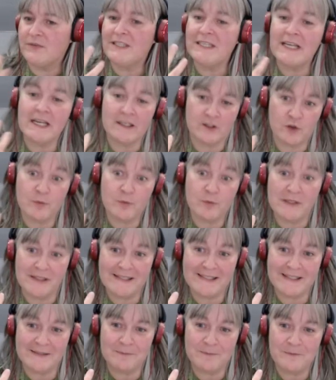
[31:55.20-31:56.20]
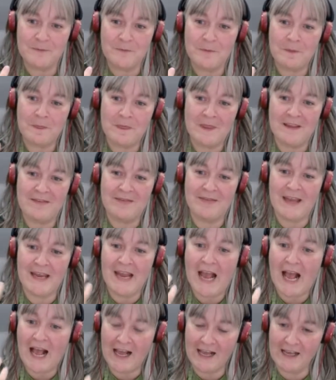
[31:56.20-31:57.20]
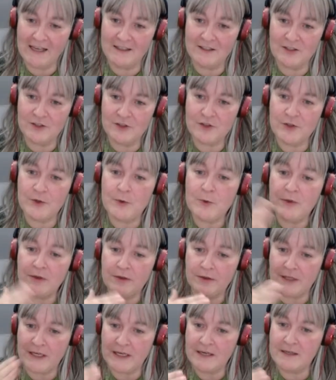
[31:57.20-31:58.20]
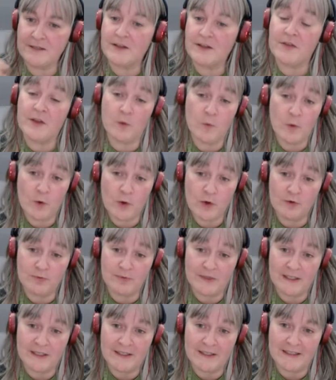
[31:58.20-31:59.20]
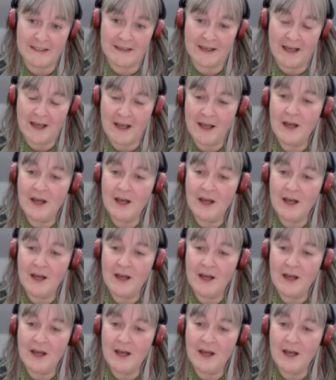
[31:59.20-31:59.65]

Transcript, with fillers: of attachments they had to the things that they were reading